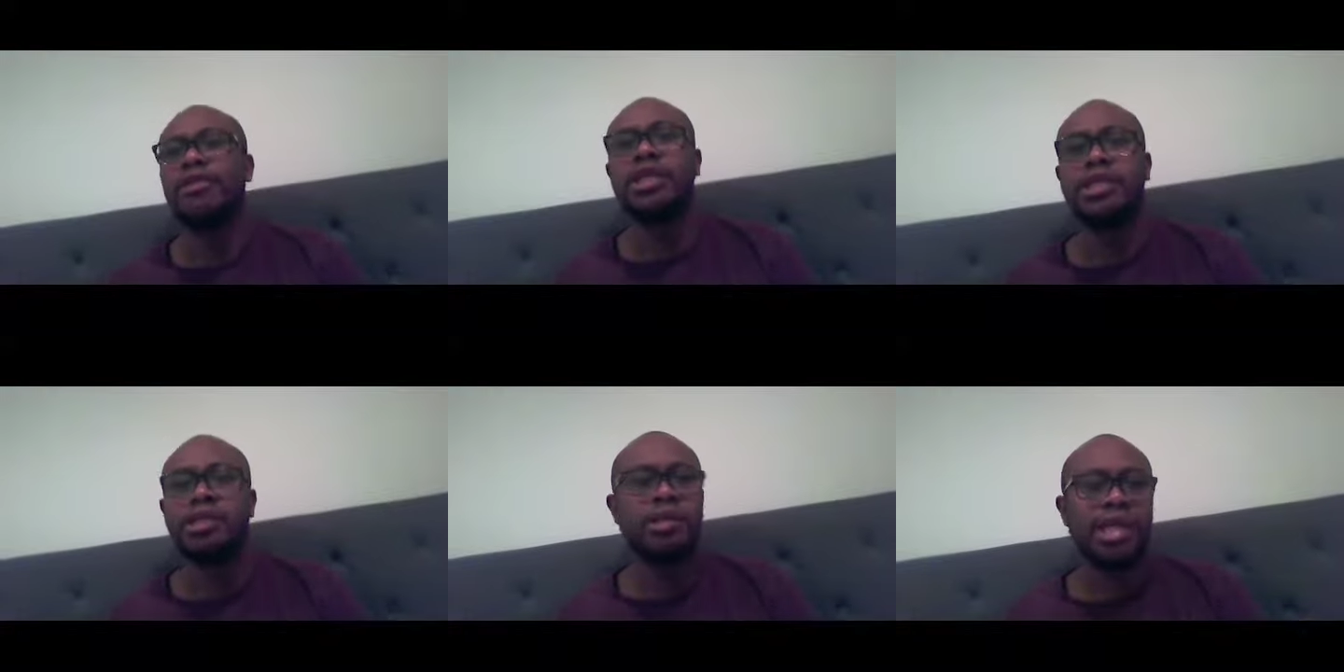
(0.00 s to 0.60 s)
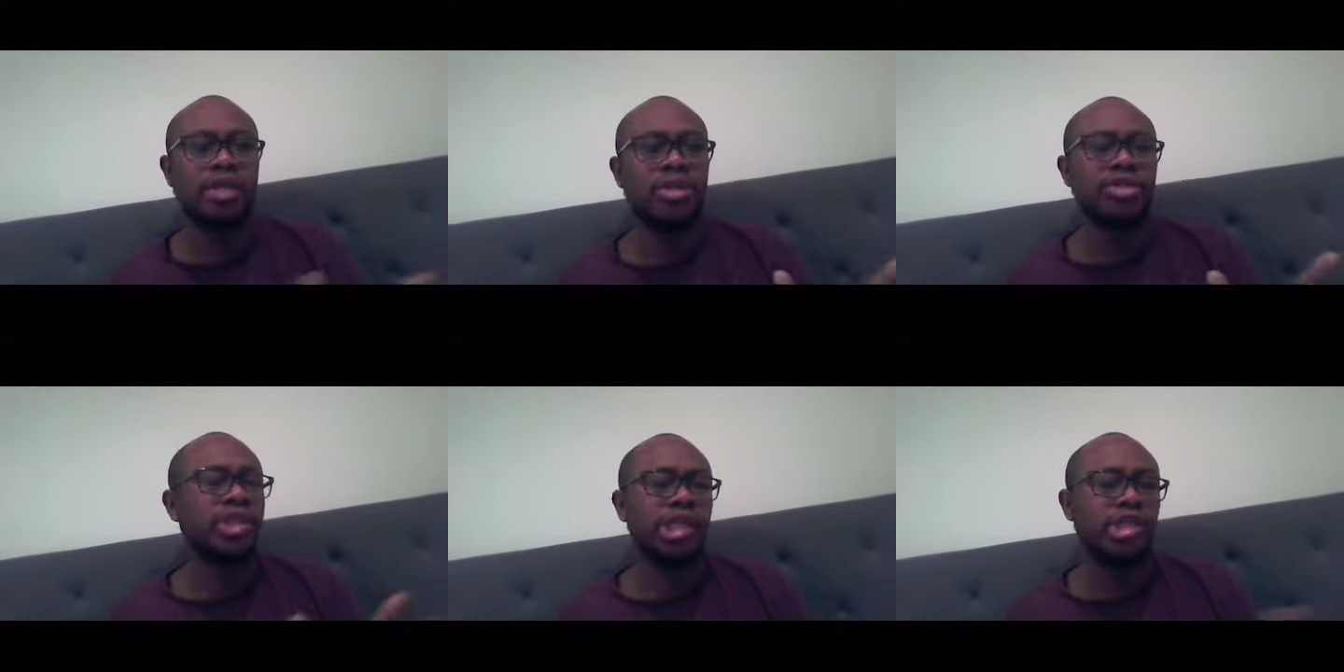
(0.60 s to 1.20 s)
They are
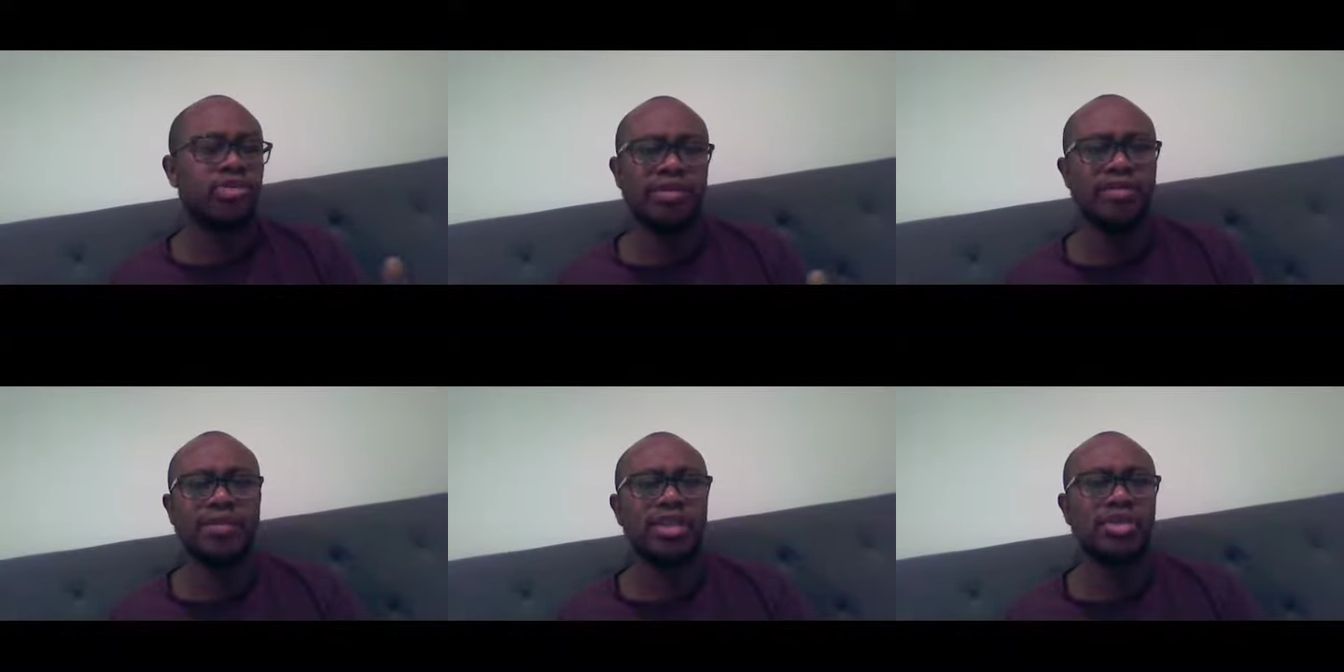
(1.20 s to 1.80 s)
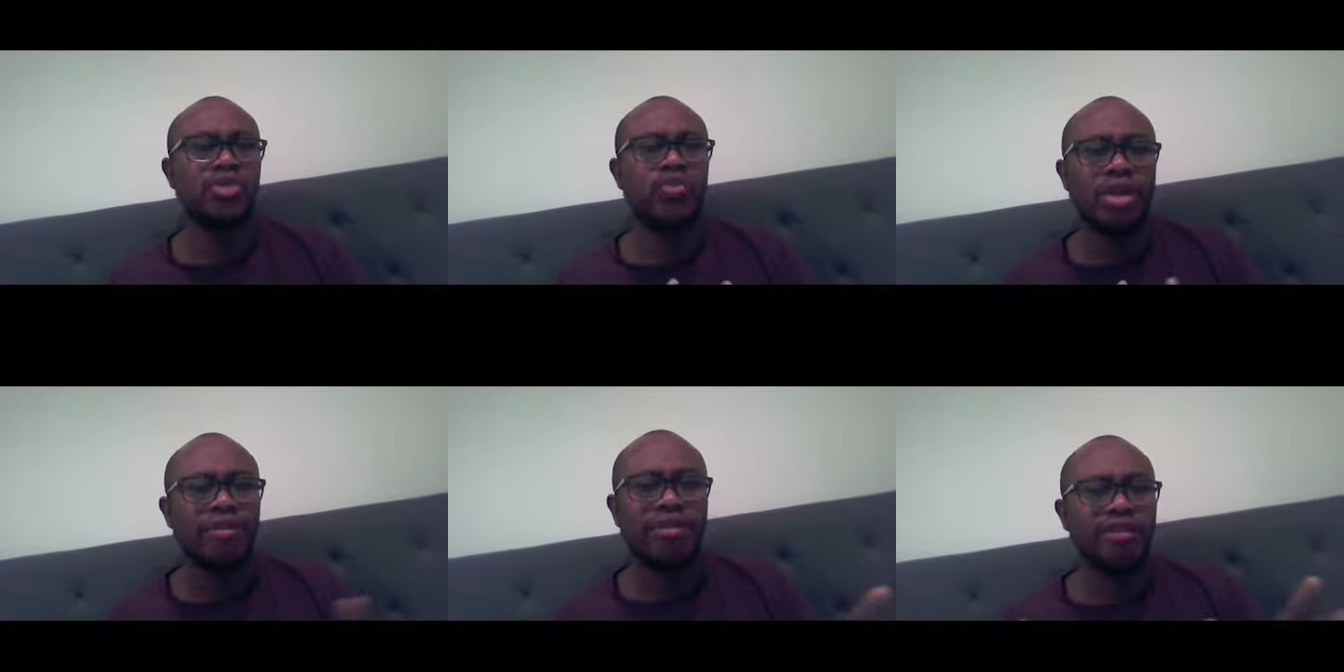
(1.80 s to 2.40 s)
just the two of them is just
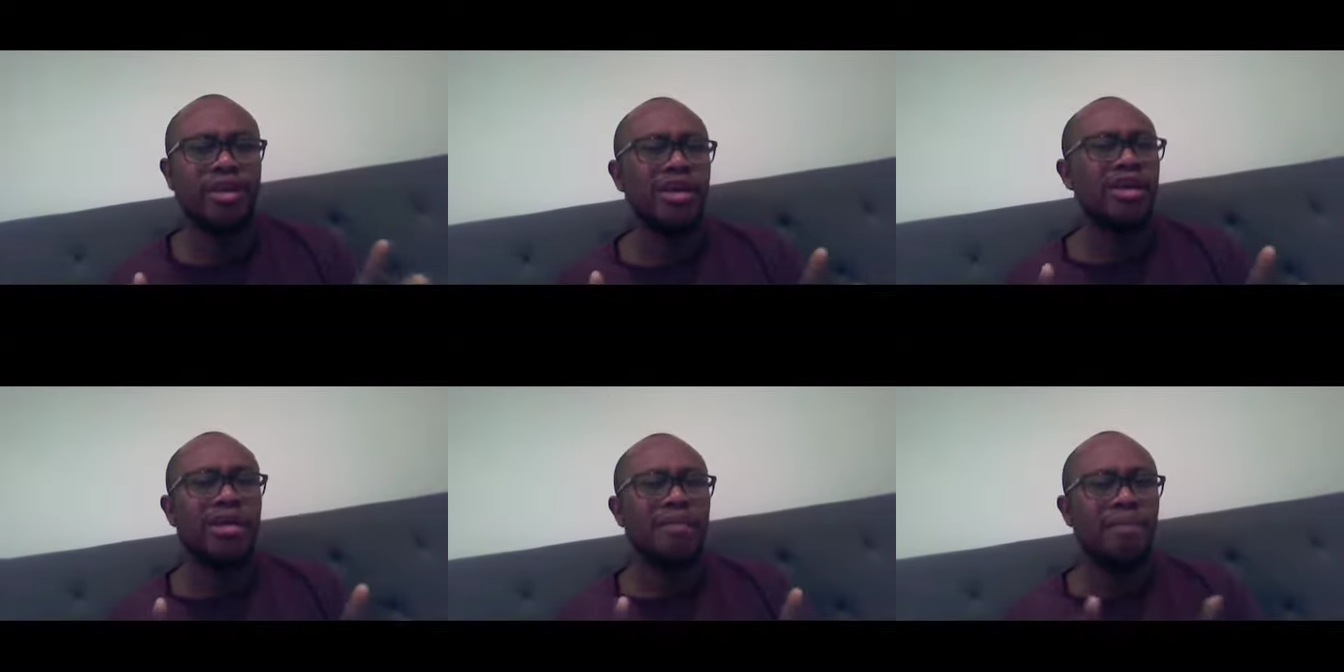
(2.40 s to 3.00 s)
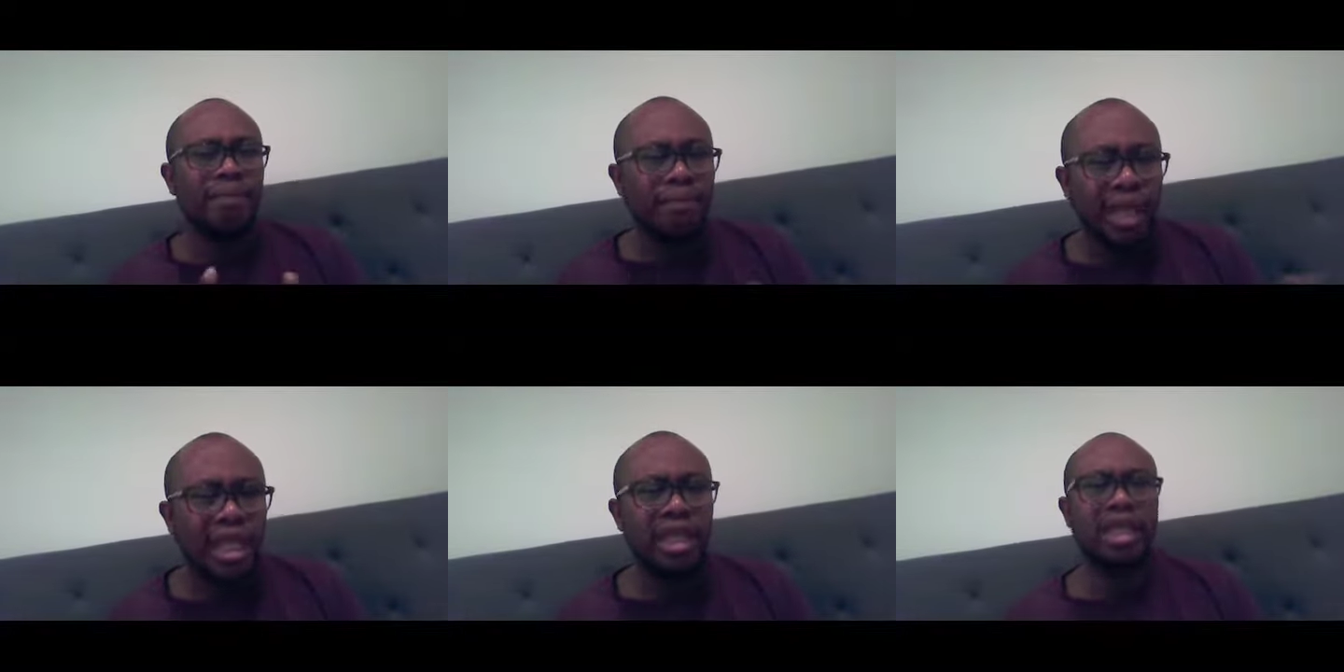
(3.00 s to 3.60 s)
one of the
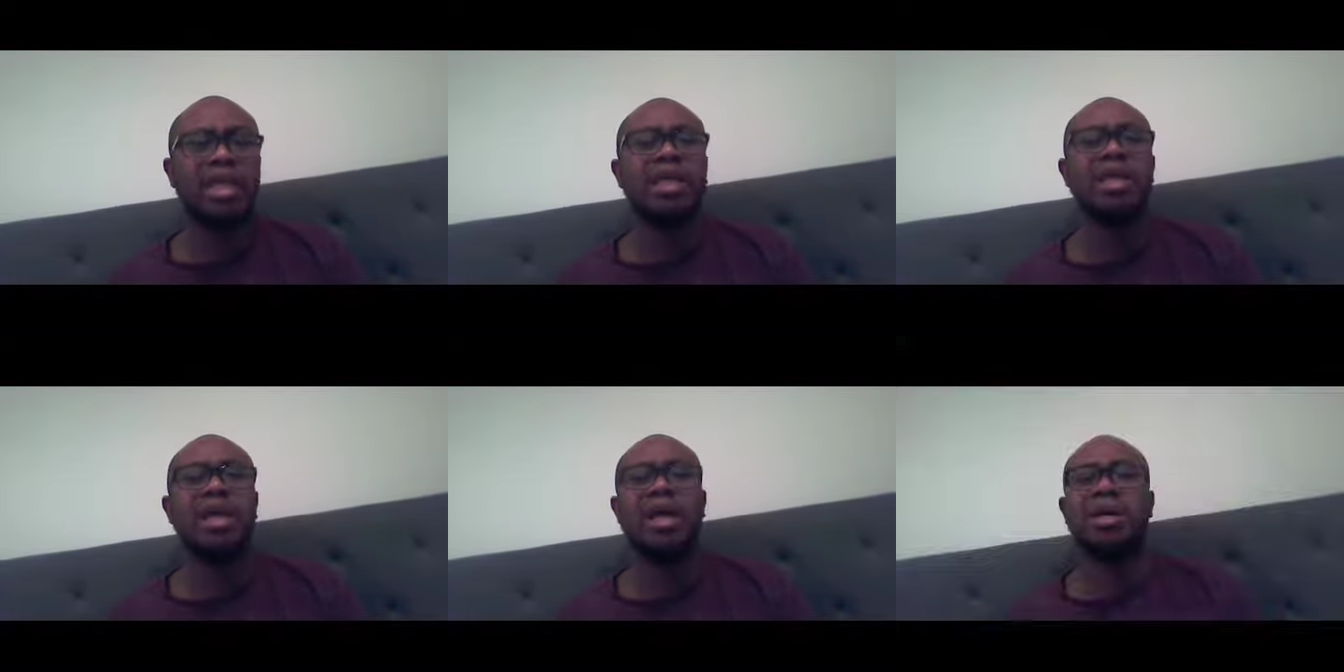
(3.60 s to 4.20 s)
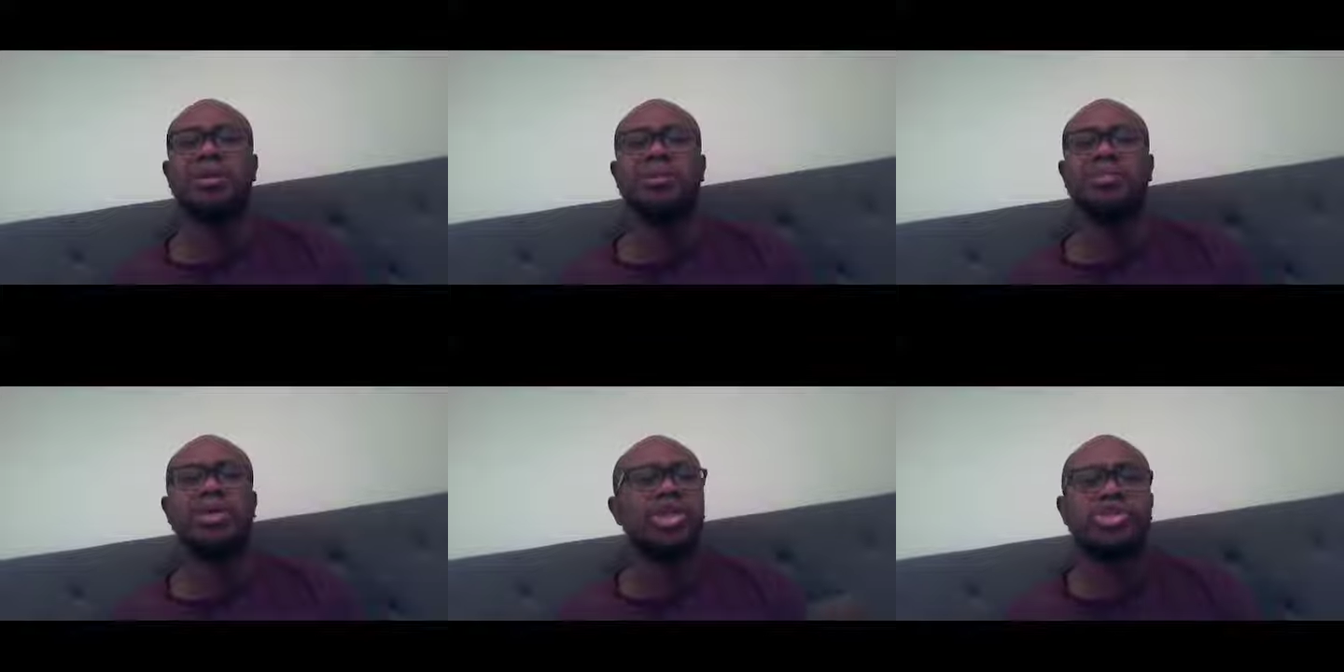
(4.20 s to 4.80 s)
many
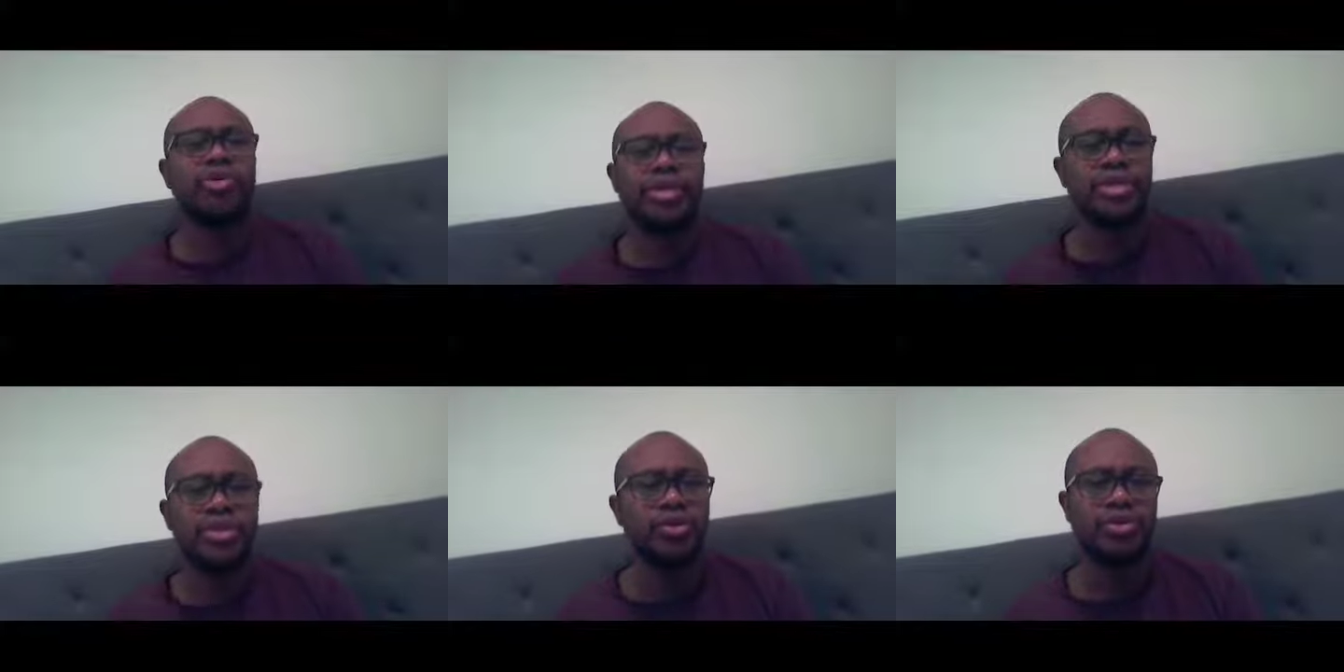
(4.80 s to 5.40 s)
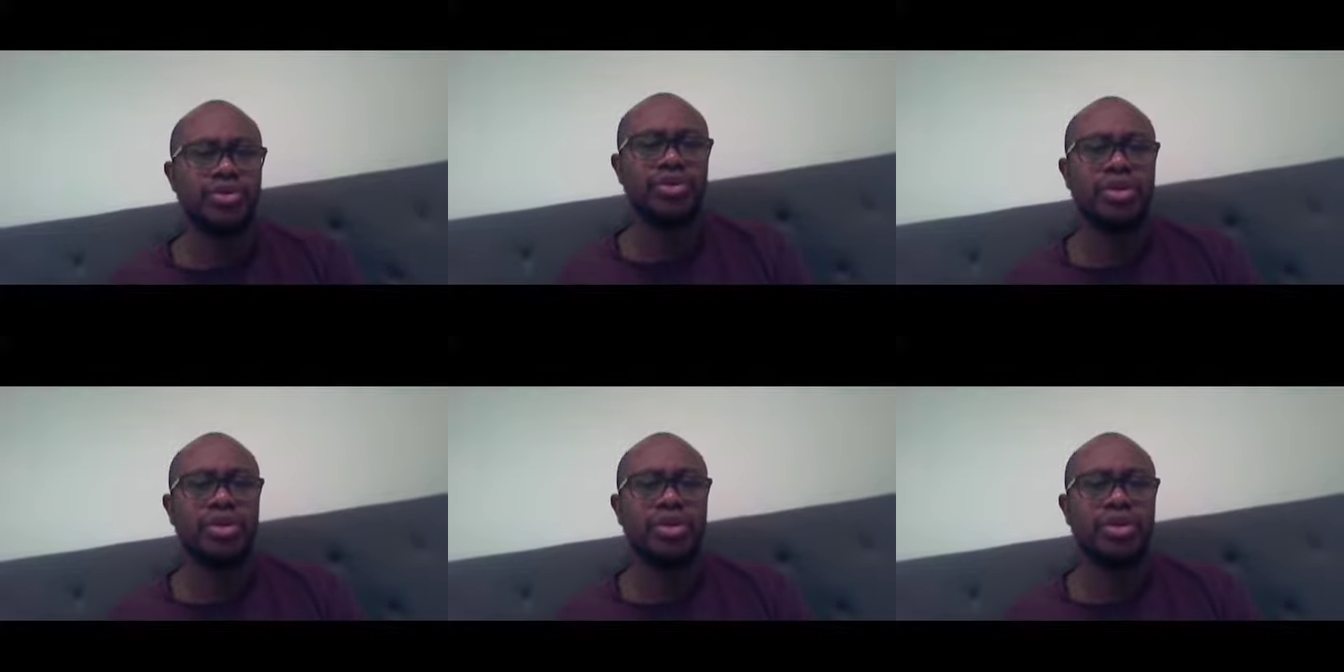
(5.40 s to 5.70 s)
monitoring tools